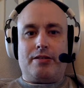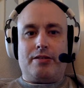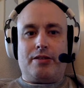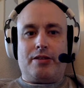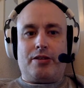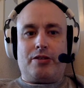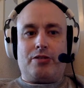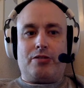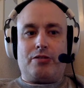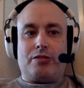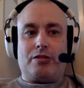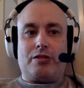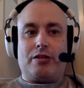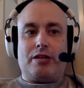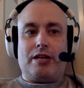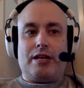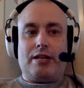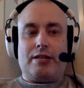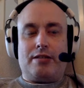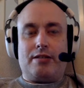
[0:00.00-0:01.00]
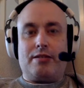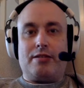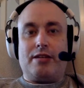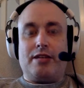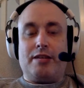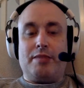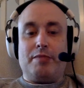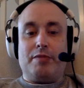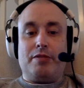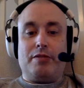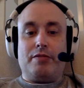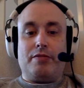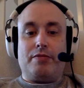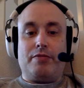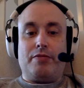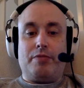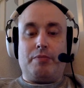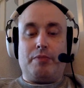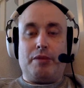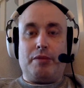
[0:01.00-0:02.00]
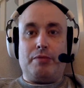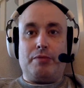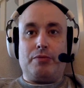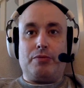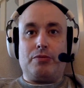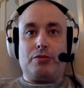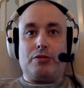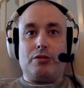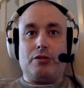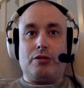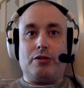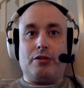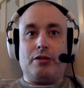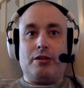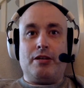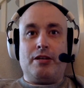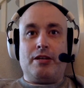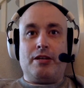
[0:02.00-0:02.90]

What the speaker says: they are just entertainment for people to